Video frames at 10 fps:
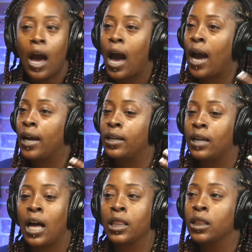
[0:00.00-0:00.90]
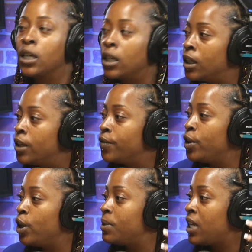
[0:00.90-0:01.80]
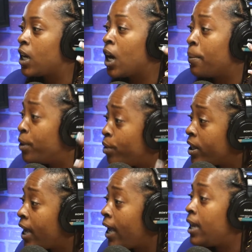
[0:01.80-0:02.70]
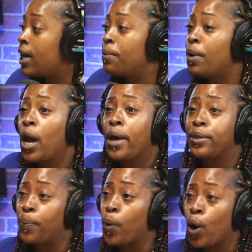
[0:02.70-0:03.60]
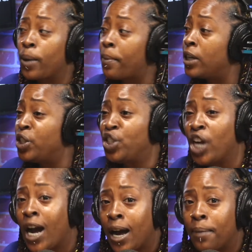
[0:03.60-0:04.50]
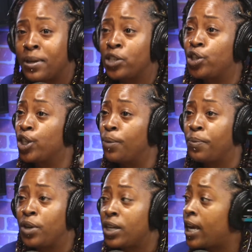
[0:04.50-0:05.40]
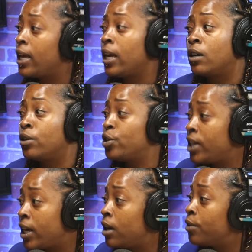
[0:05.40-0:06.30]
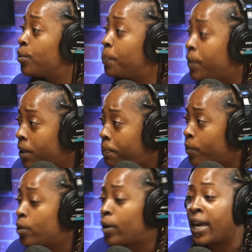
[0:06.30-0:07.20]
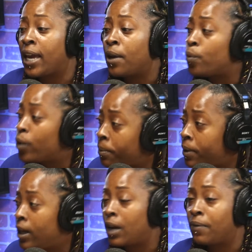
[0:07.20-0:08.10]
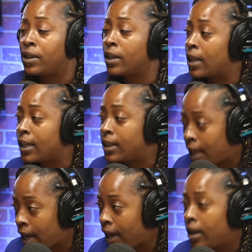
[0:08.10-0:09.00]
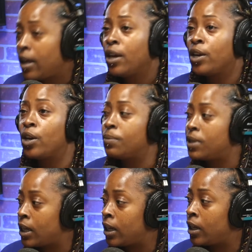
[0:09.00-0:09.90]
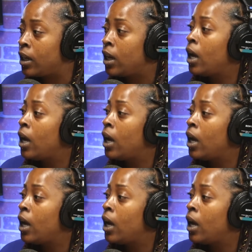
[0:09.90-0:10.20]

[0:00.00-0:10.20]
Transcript: I I love, you know I'm saying, communicating. The part of my job is to communicate and understand other people and women and everything like that. You, you know I'm saying?